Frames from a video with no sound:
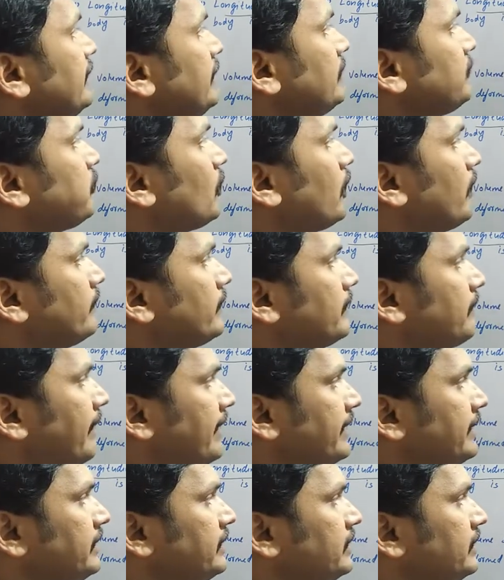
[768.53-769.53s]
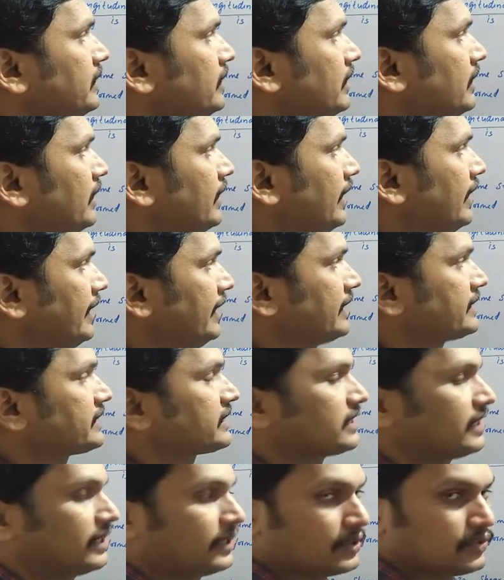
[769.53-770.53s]
deformed by an
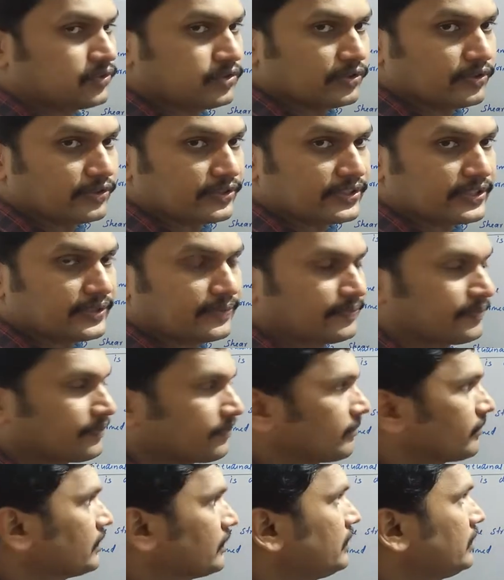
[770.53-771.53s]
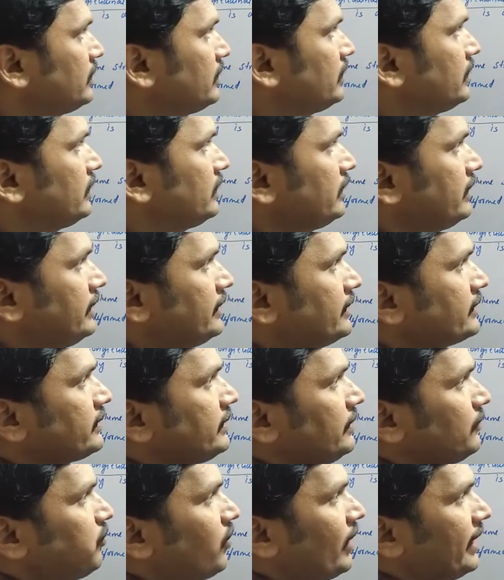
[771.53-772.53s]
external force. It
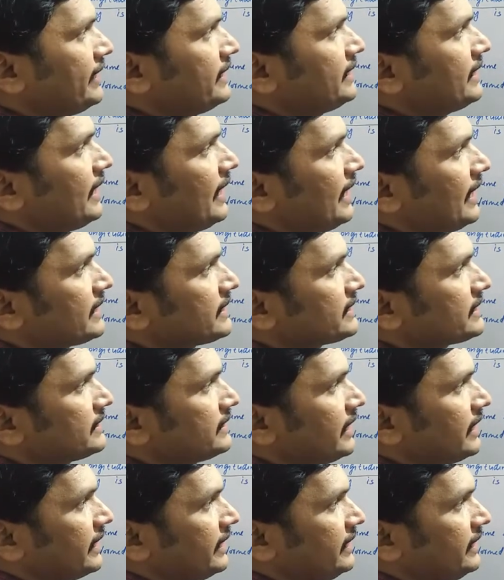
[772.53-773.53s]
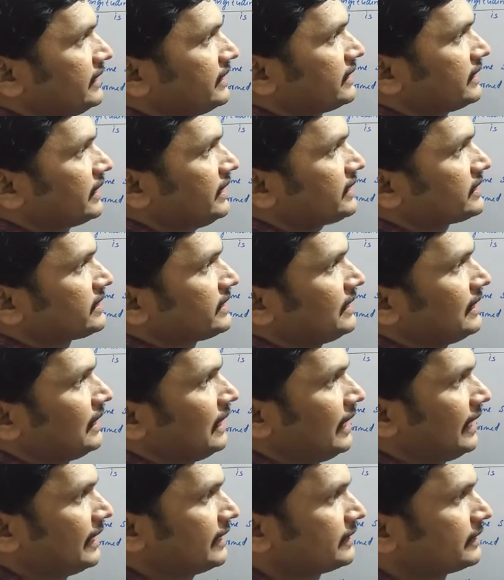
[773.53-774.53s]
is defined as the increase in
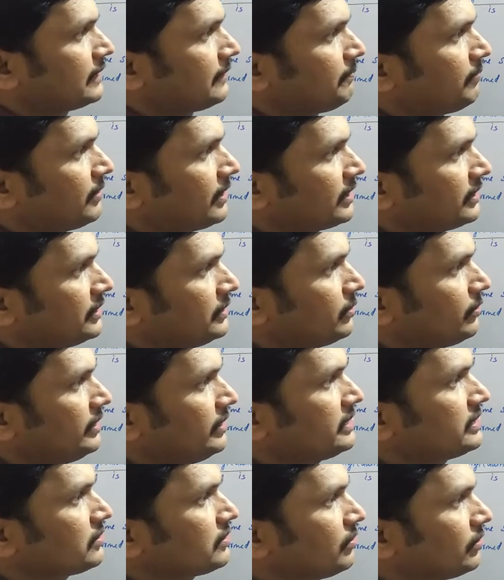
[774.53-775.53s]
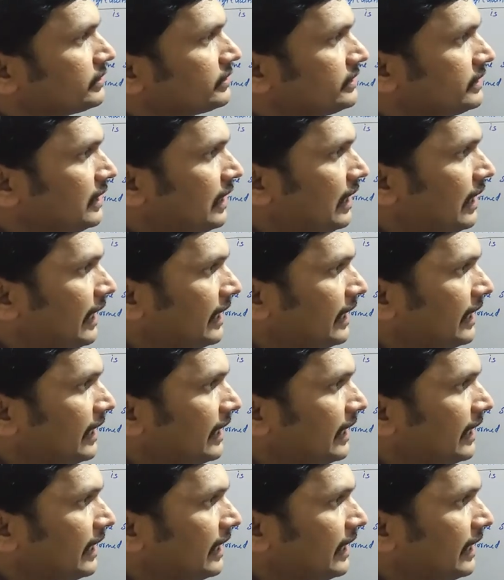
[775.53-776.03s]
length per unit original